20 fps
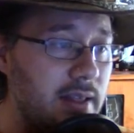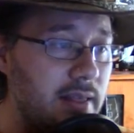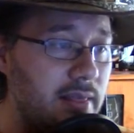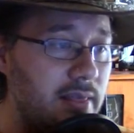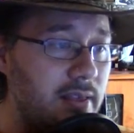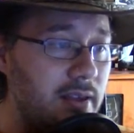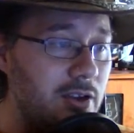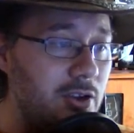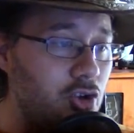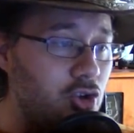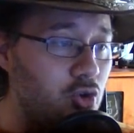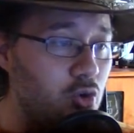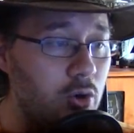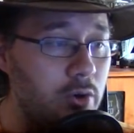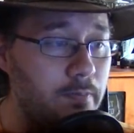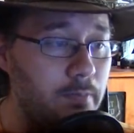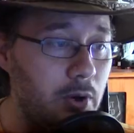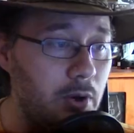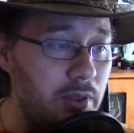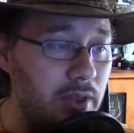the
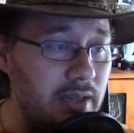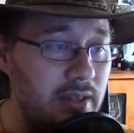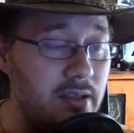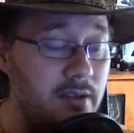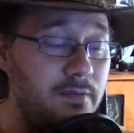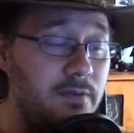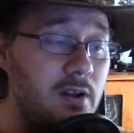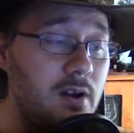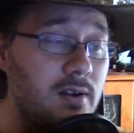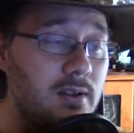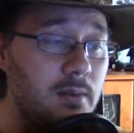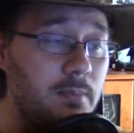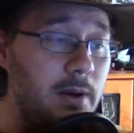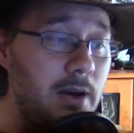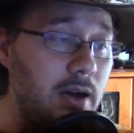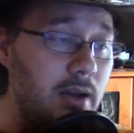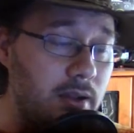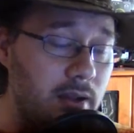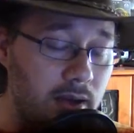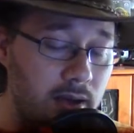short bow that they've talked
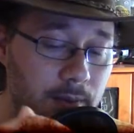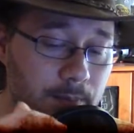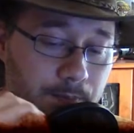about.